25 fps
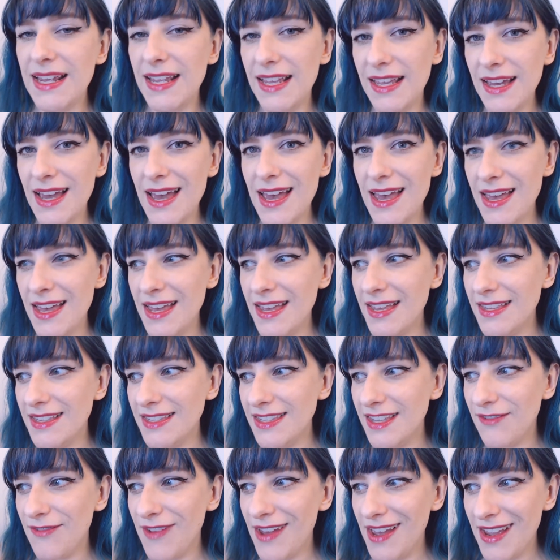
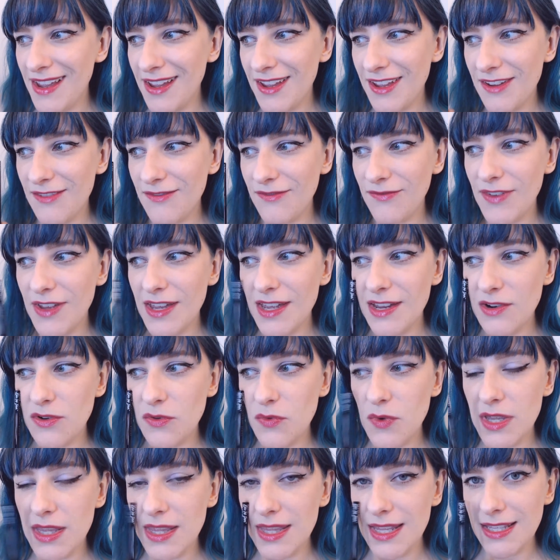because if I can
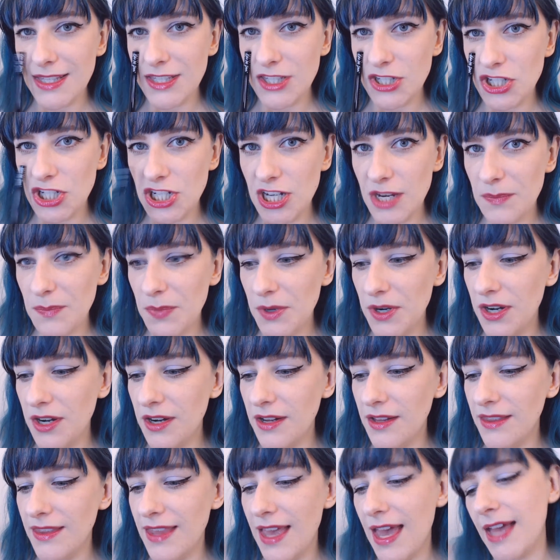find one that's
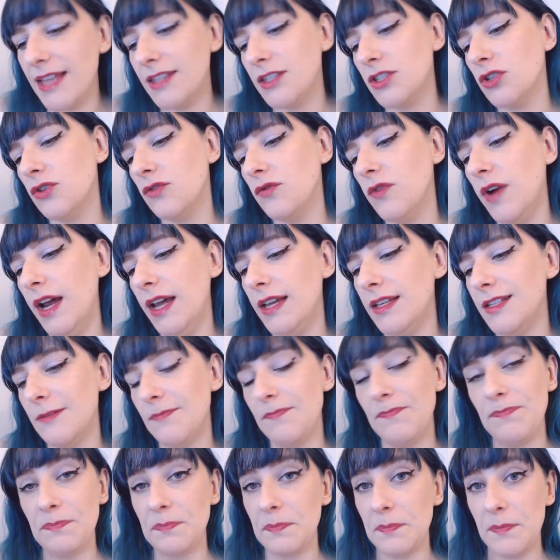cheaper, that's
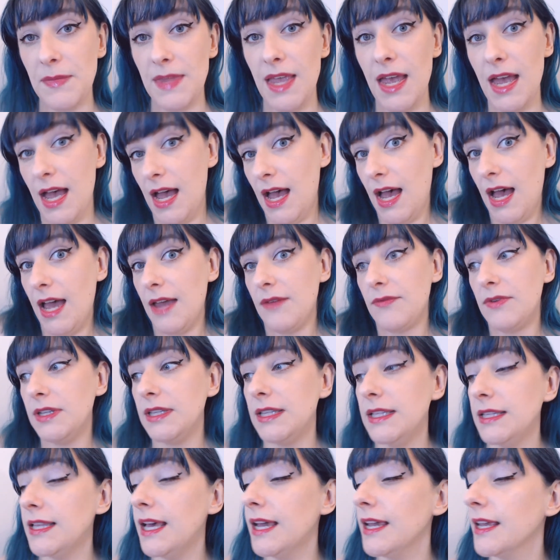great. I
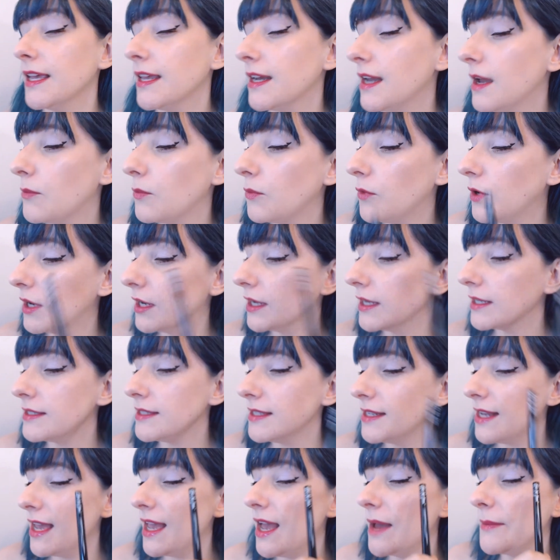really like it. I'm wearing
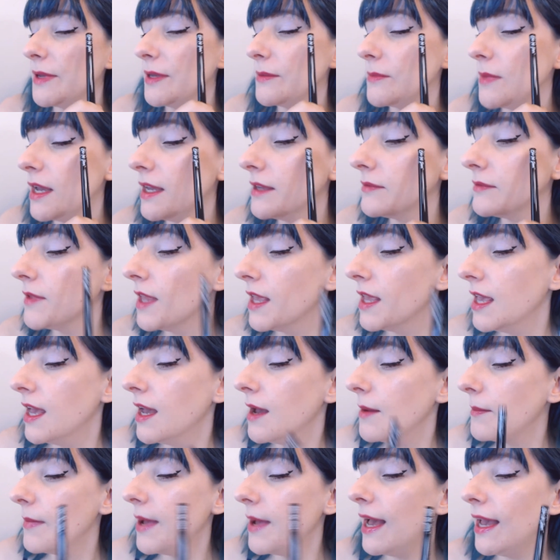it today. I mean, my
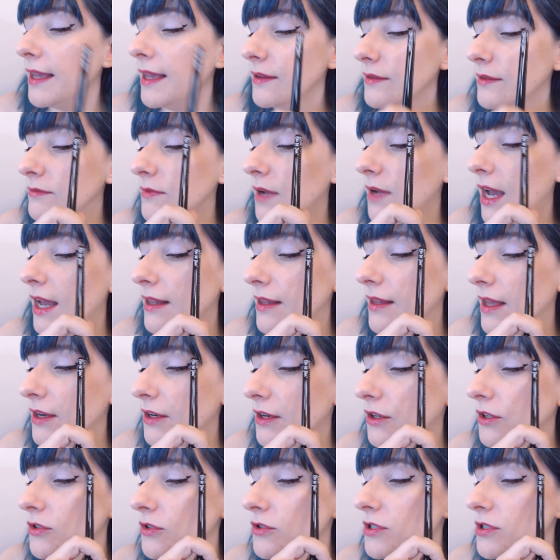my eyeliner